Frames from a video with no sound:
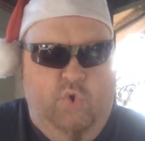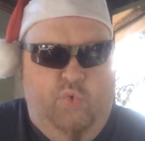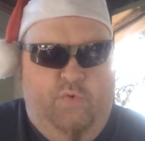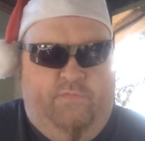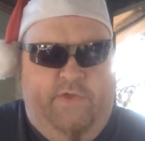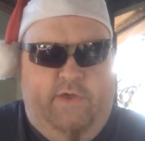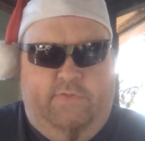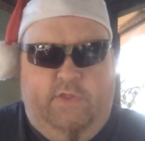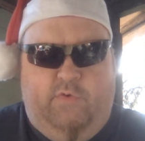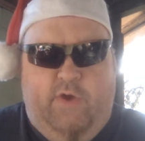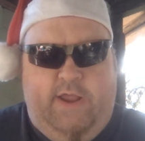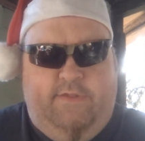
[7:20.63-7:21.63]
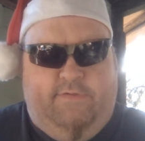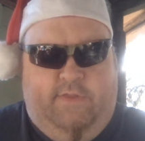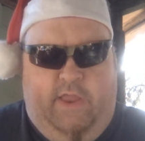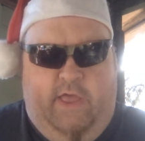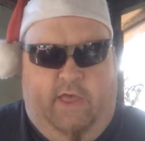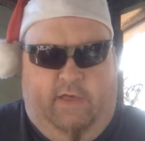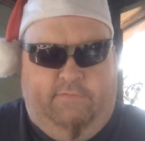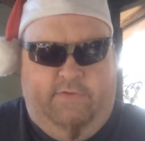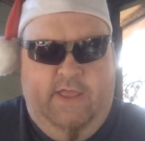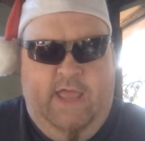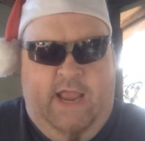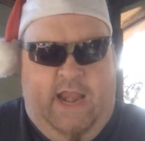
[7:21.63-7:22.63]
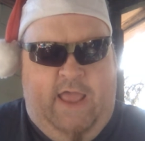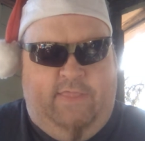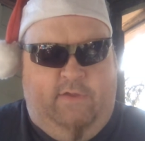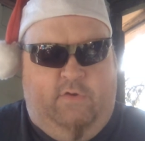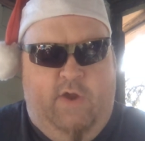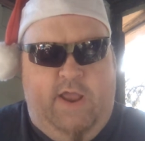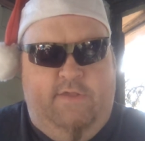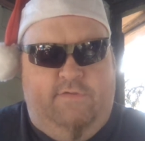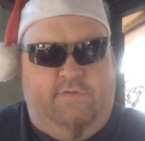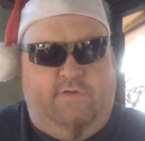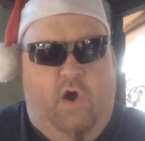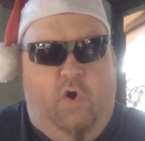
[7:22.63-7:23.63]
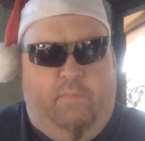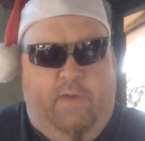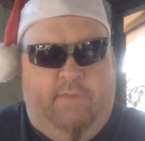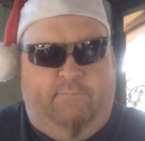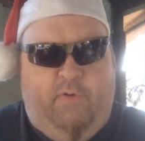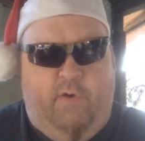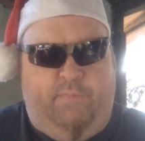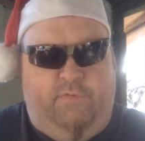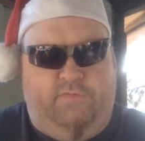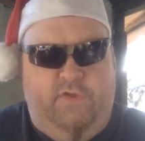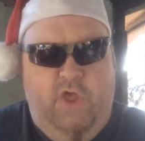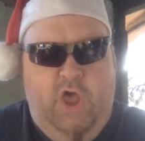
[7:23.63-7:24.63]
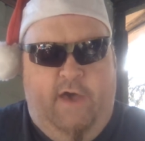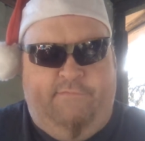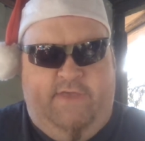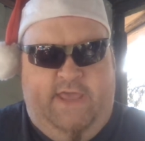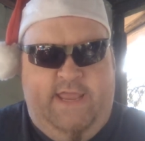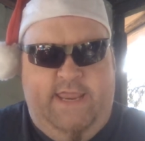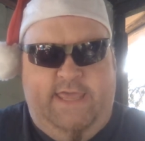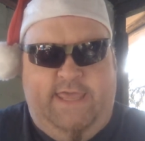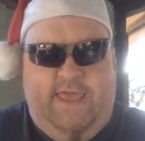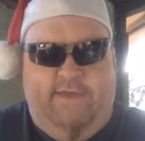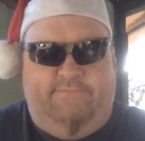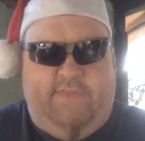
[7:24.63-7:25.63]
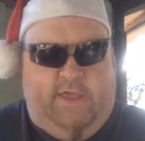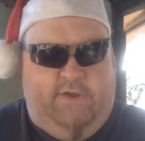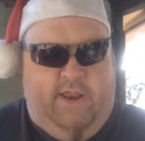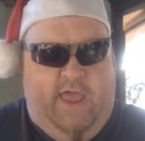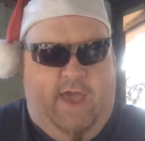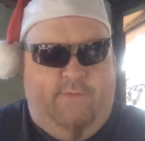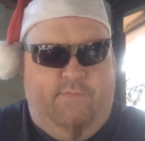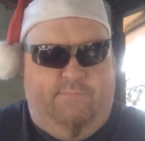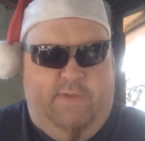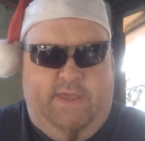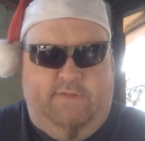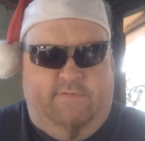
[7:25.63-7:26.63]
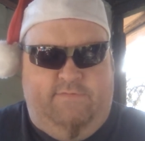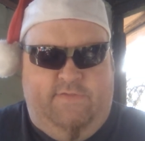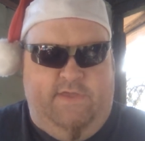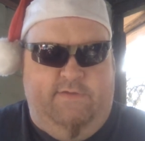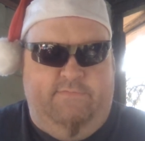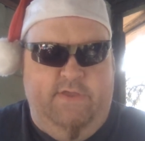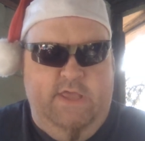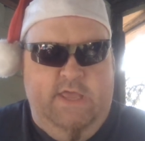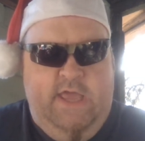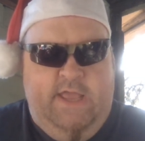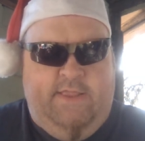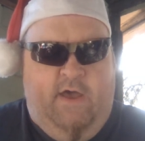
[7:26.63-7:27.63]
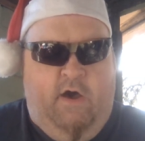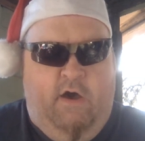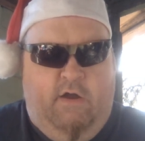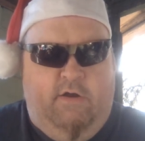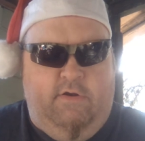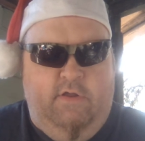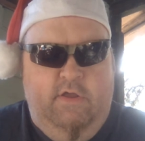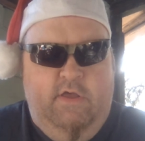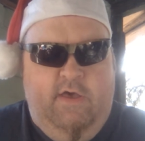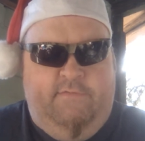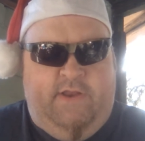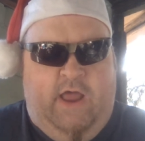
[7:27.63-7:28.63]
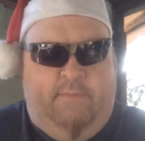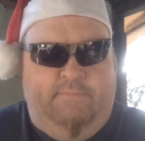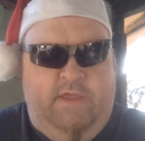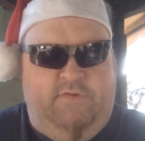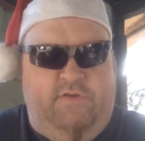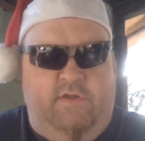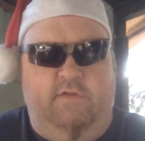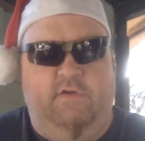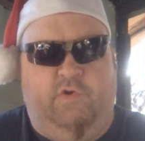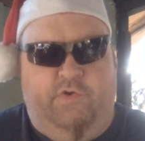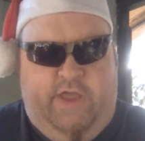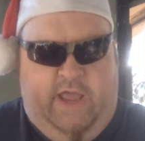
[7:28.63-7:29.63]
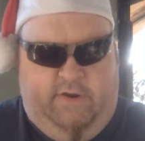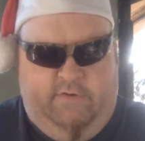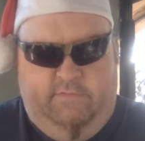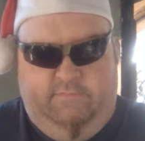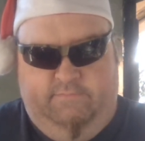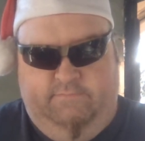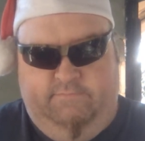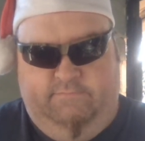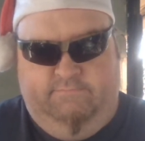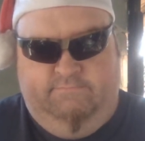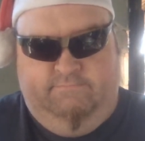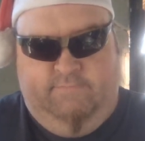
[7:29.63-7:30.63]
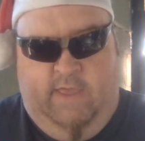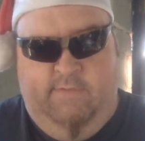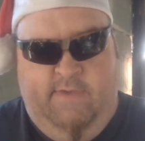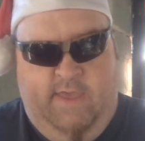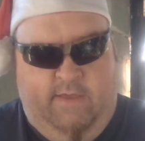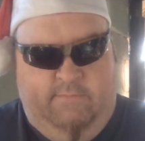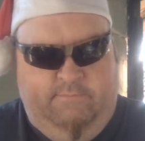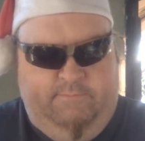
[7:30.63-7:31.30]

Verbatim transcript: revealed the greatest love, and had the greatest scope and purpose of any gift that could ever be conceived in the heart of an omniscient creator. Amen.